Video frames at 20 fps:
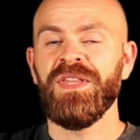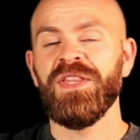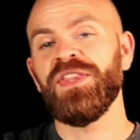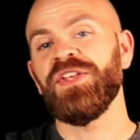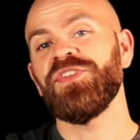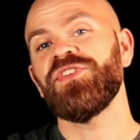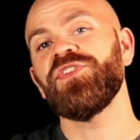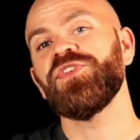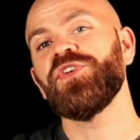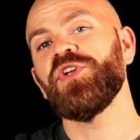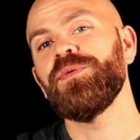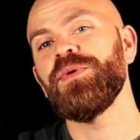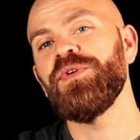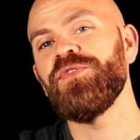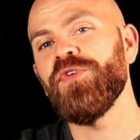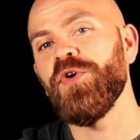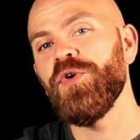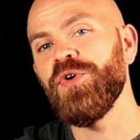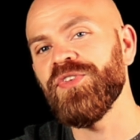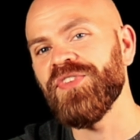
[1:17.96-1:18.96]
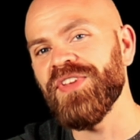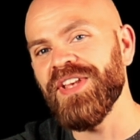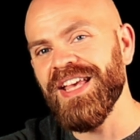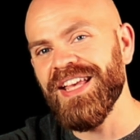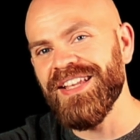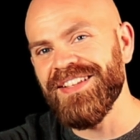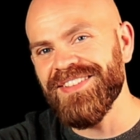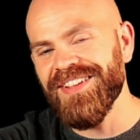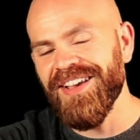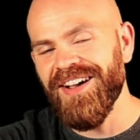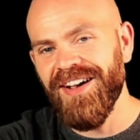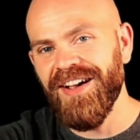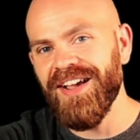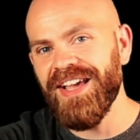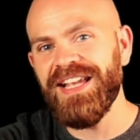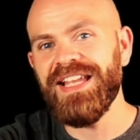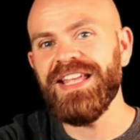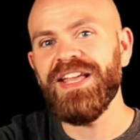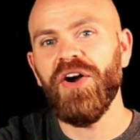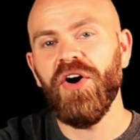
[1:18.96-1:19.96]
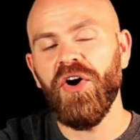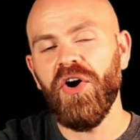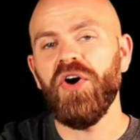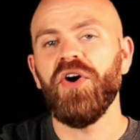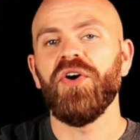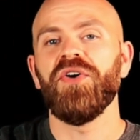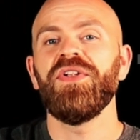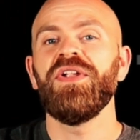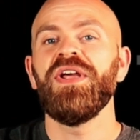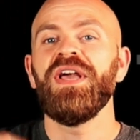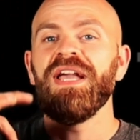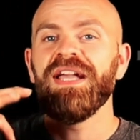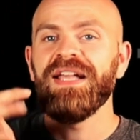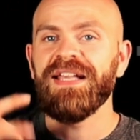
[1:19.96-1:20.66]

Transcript: this is going to be focusing entirely on